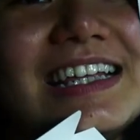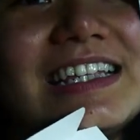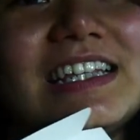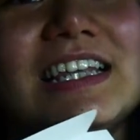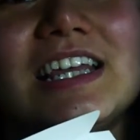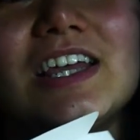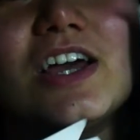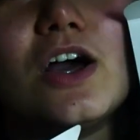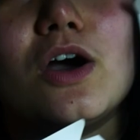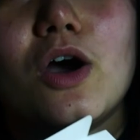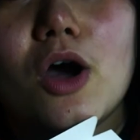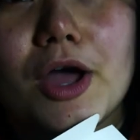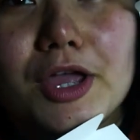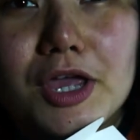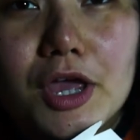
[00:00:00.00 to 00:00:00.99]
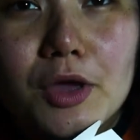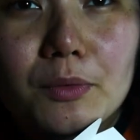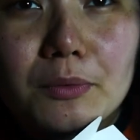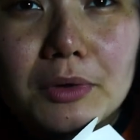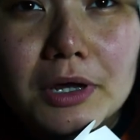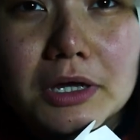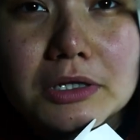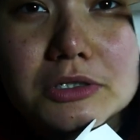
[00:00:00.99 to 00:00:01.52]
See y'all. I can't
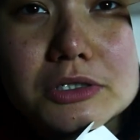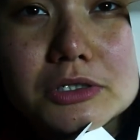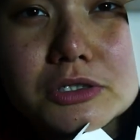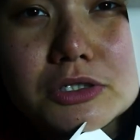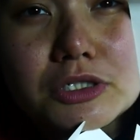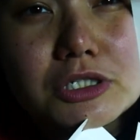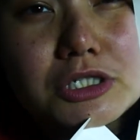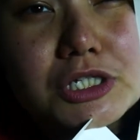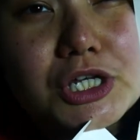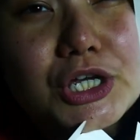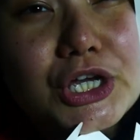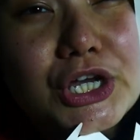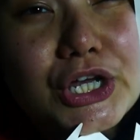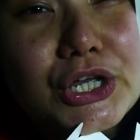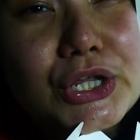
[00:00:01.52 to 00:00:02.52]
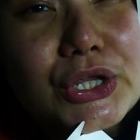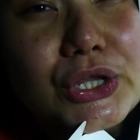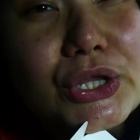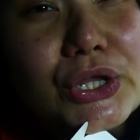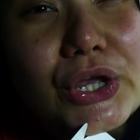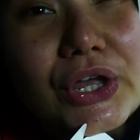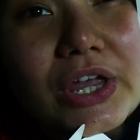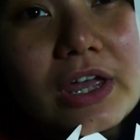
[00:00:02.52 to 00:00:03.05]
wait to see you guys
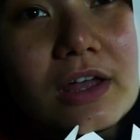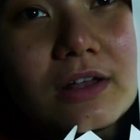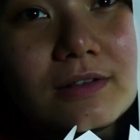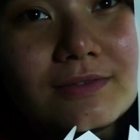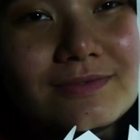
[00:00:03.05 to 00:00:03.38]
again.